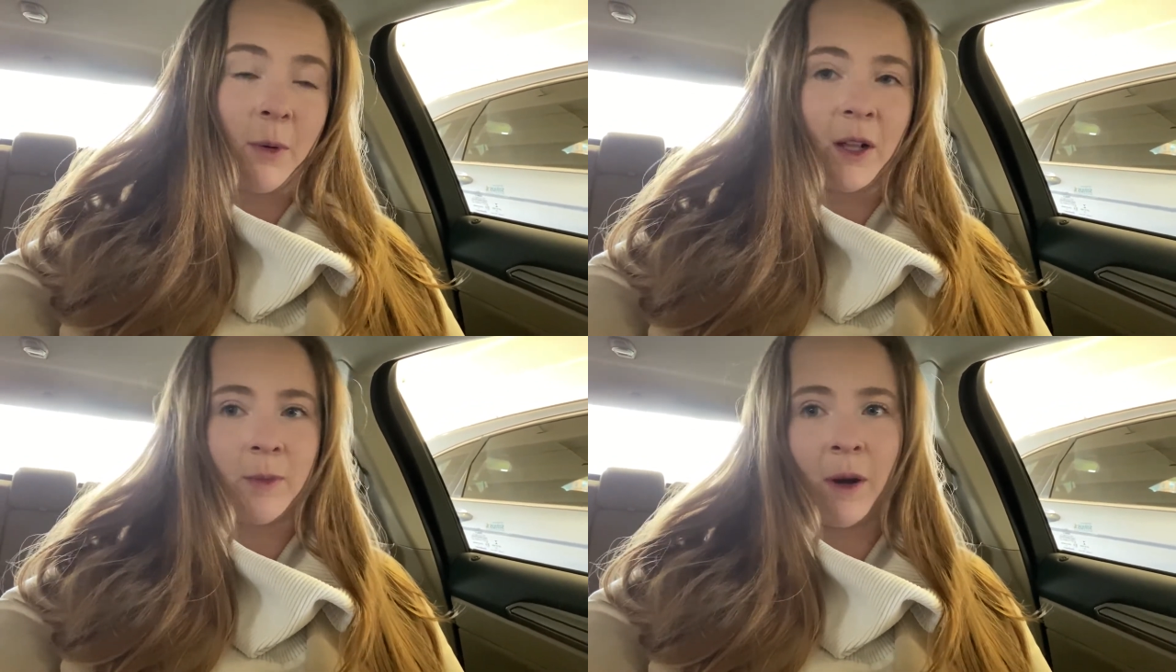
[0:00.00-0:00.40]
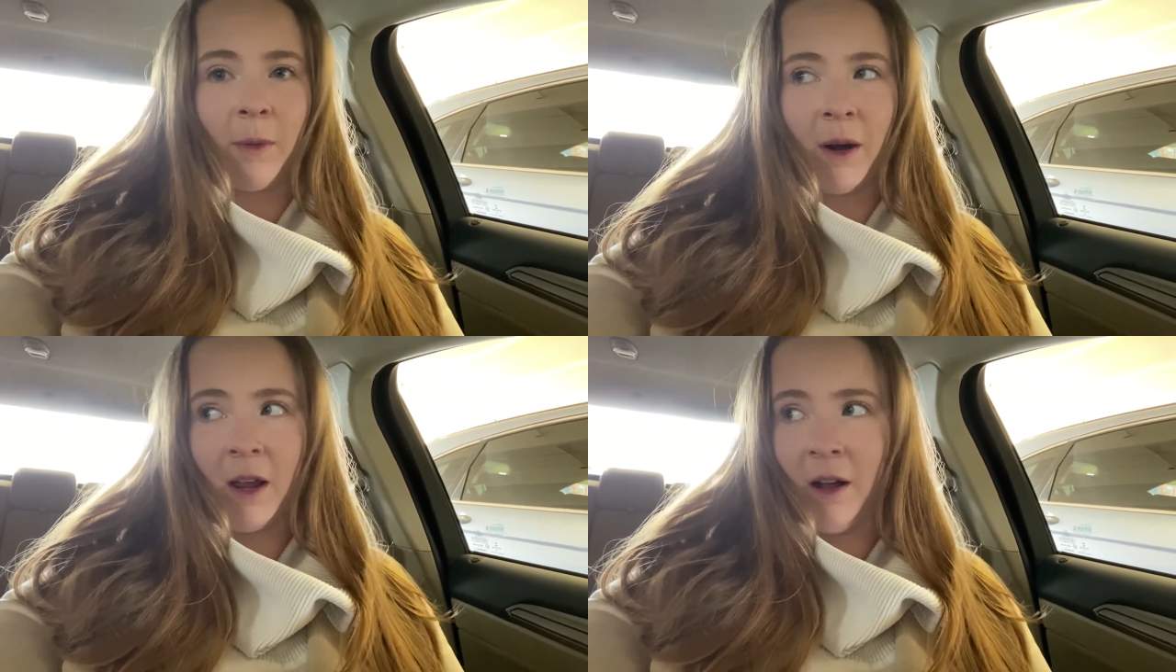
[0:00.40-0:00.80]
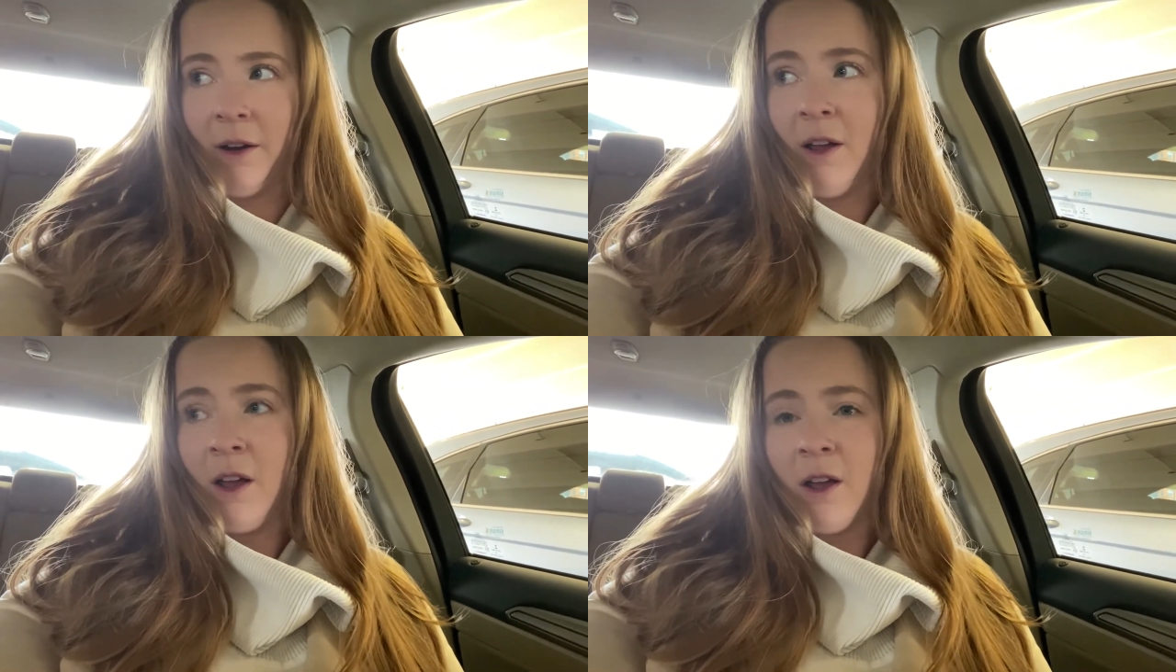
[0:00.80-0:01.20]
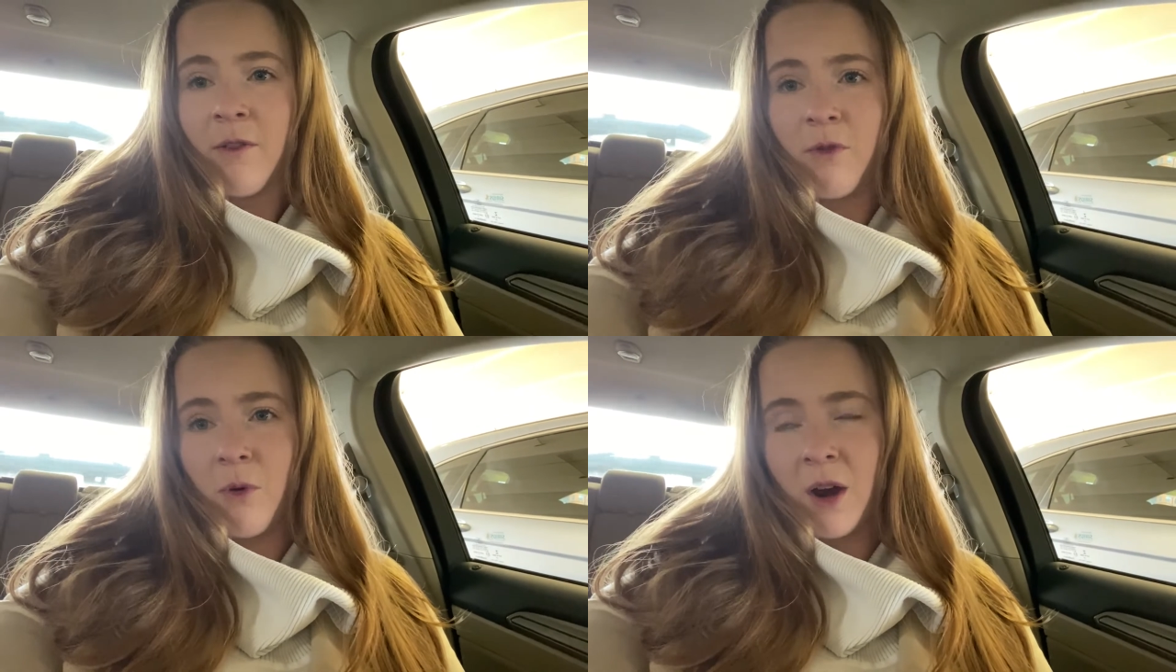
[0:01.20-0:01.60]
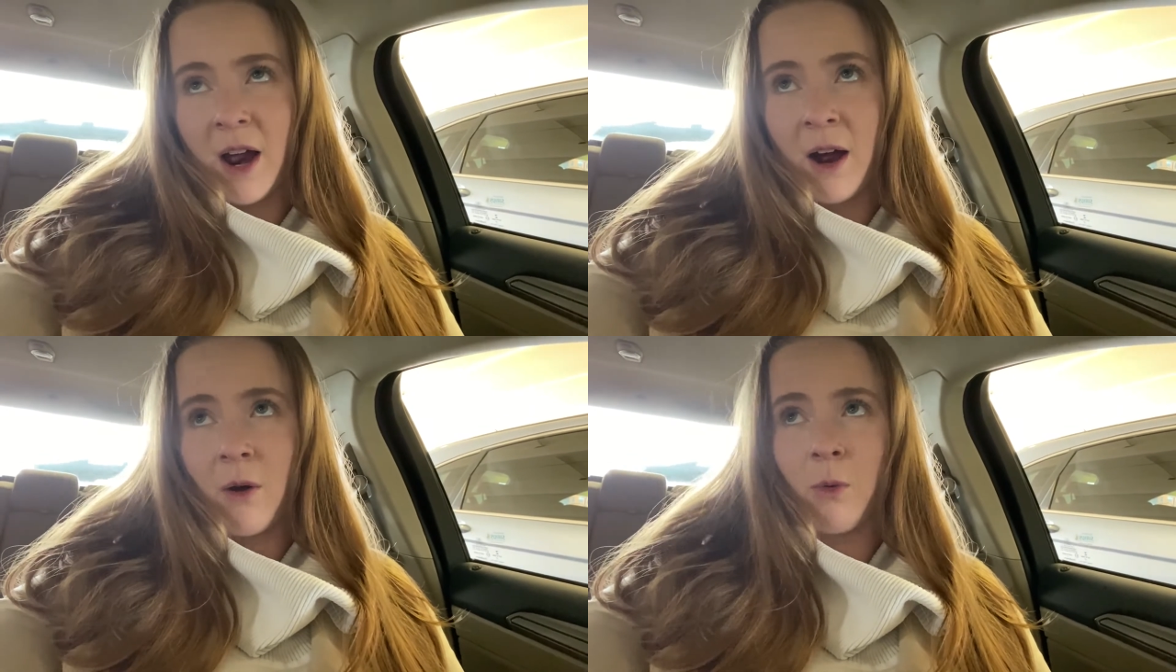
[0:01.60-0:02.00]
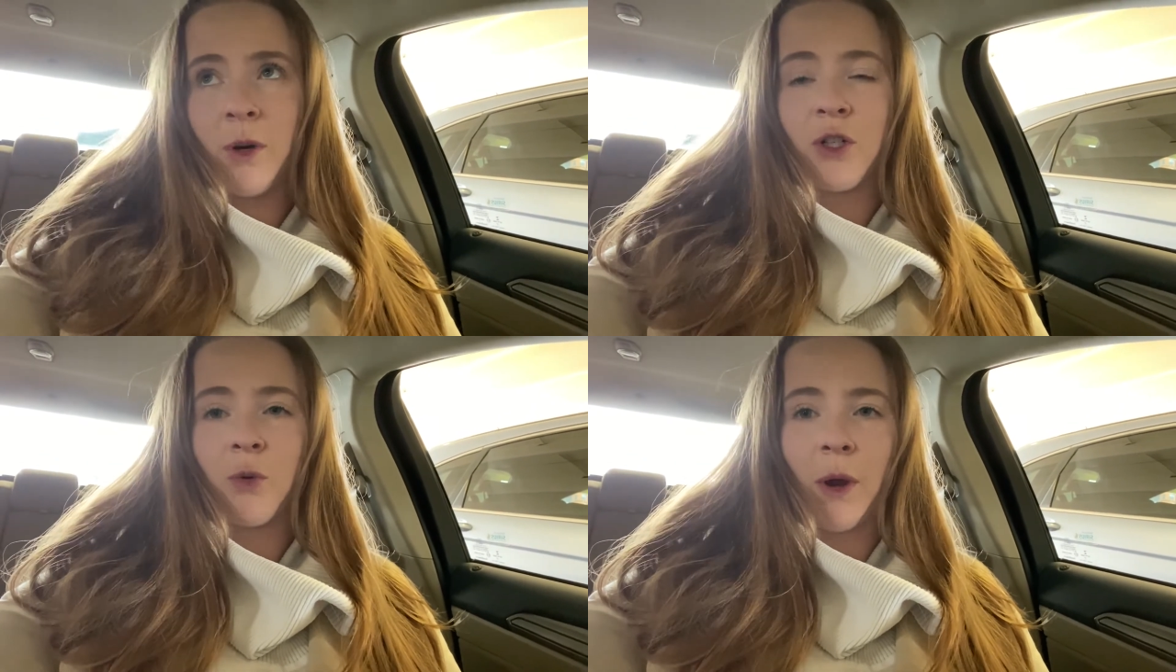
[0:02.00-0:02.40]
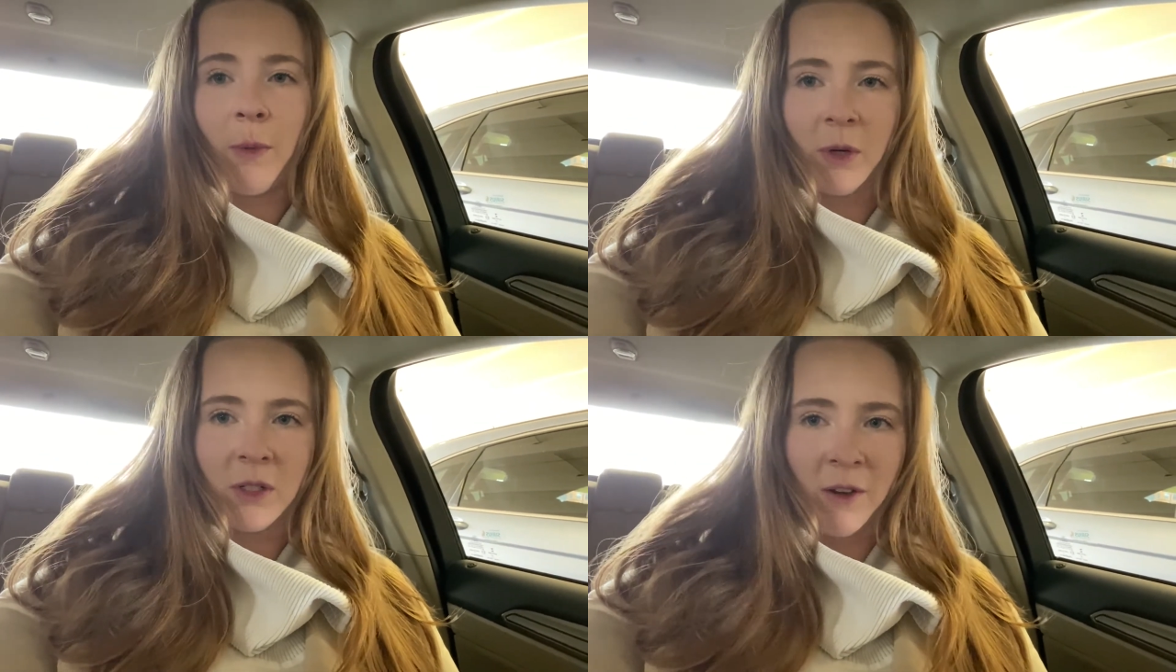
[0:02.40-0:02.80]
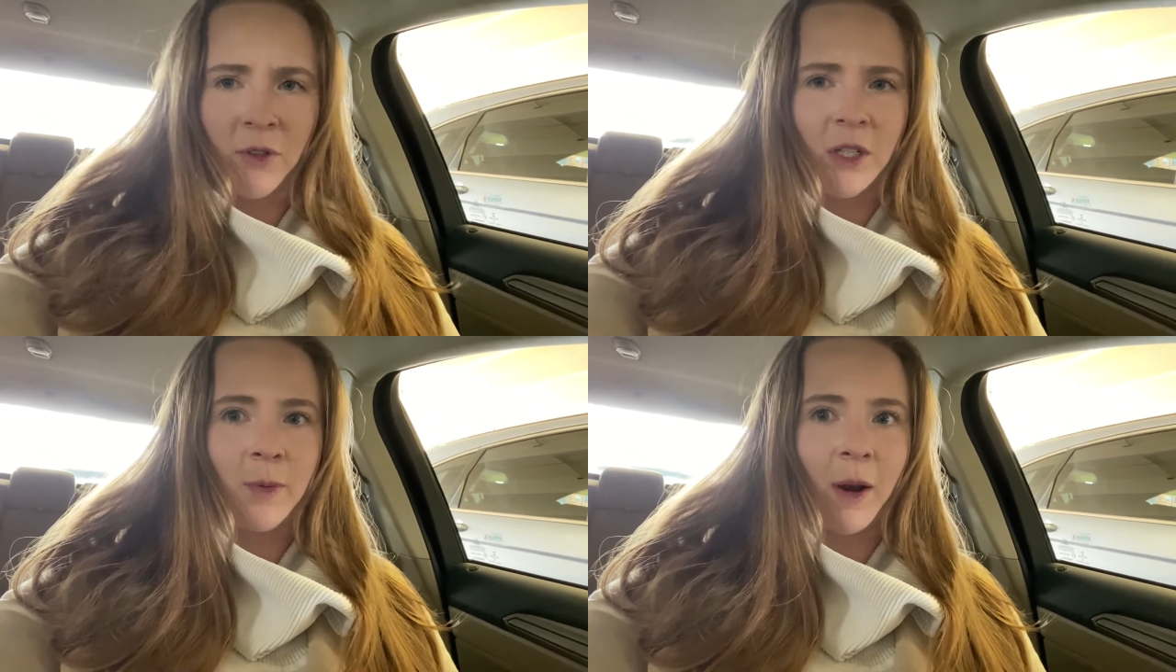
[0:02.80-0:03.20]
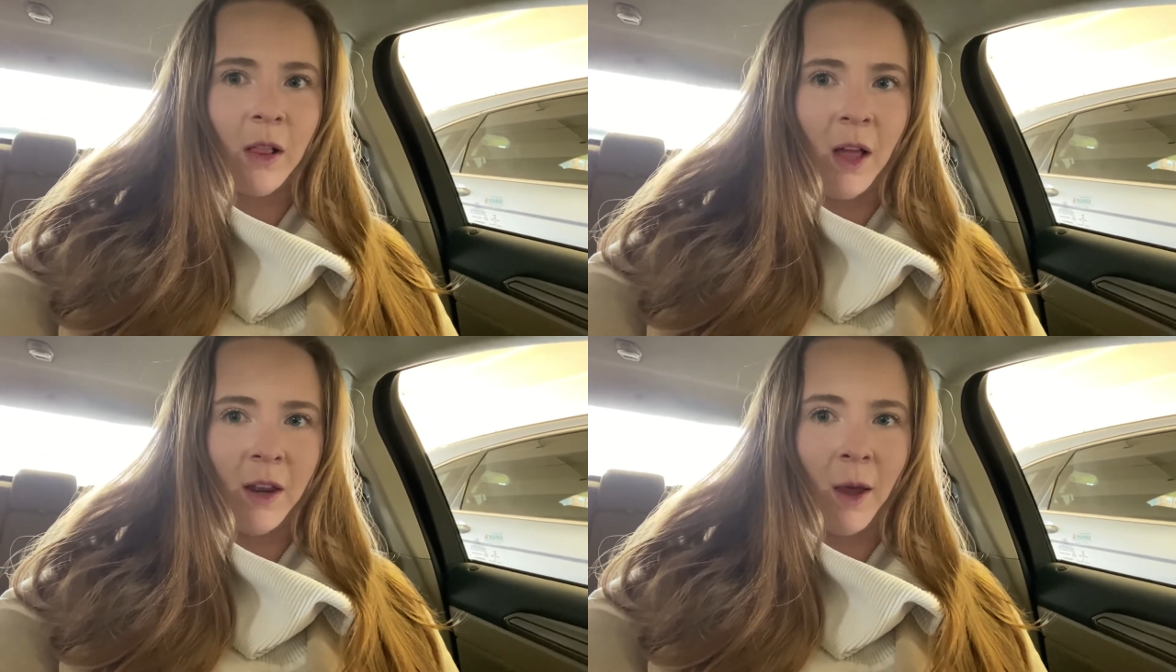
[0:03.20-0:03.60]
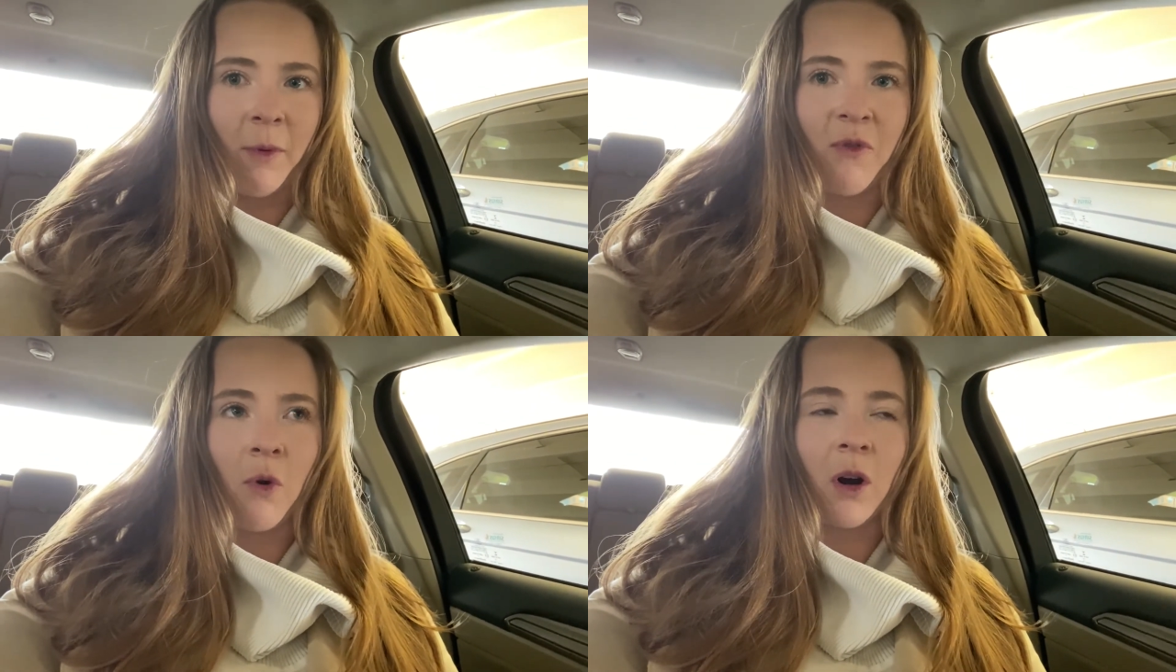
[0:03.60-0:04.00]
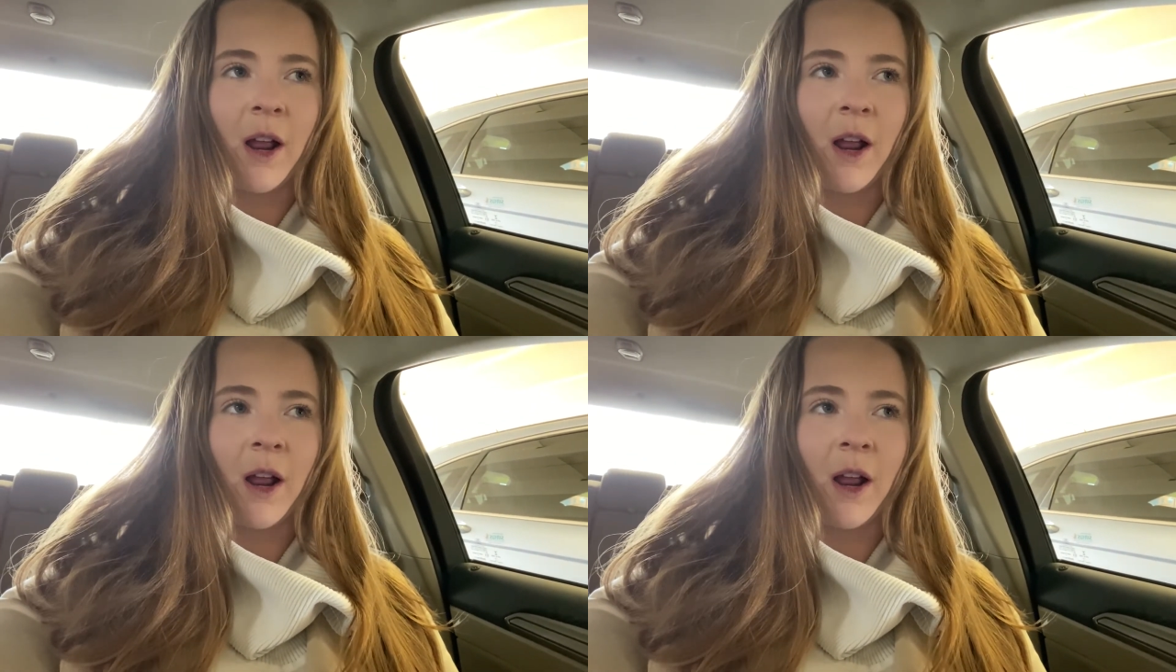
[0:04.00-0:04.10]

We're not spending money on food out, which we were definitely spending a lot of that before,